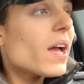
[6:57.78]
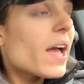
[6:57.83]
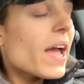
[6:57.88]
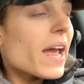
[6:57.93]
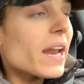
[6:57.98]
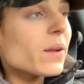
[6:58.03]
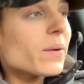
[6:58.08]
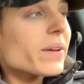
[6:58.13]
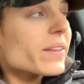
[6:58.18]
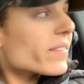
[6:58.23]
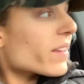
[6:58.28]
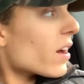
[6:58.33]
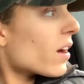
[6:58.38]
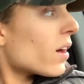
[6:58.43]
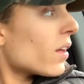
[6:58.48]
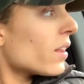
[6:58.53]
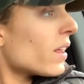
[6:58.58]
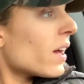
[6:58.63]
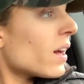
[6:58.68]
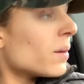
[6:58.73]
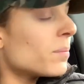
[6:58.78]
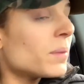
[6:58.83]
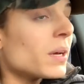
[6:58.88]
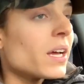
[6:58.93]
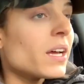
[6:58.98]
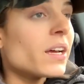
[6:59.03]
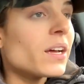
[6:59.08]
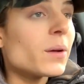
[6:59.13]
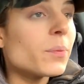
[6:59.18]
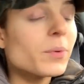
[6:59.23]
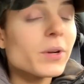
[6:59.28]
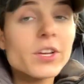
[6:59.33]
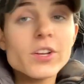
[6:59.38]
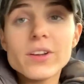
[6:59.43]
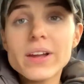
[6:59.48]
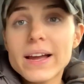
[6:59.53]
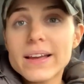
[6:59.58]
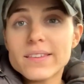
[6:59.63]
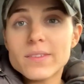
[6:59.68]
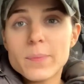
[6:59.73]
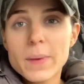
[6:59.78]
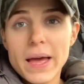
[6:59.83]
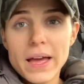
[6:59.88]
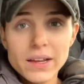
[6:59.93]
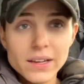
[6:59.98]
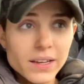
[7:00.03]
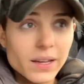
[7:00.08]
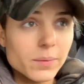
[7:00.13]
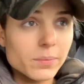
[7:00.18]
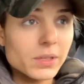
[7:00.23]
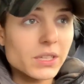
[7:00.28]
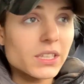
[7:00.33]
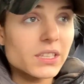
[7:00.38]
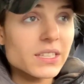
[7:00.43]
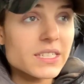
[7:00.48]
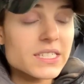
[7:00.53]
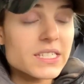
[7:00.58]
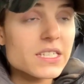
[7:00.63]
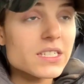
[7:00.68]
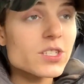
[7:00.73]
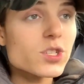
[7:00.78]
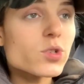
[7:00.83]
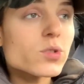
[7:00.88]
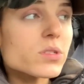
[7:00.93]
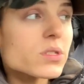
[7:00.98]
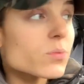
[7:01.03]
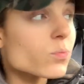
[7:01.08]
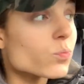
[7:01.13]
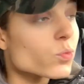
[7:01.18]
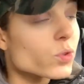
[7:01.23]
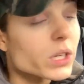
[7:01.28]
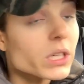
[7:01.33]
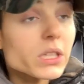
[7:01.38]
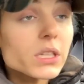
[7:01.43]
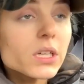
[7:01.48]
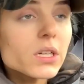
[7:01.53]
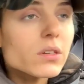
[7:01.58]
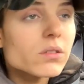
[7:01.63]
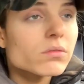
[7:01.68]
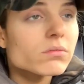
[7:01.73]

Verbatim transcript: Anyways, I'll um, bring you guys back. I'm gonna listen to some radio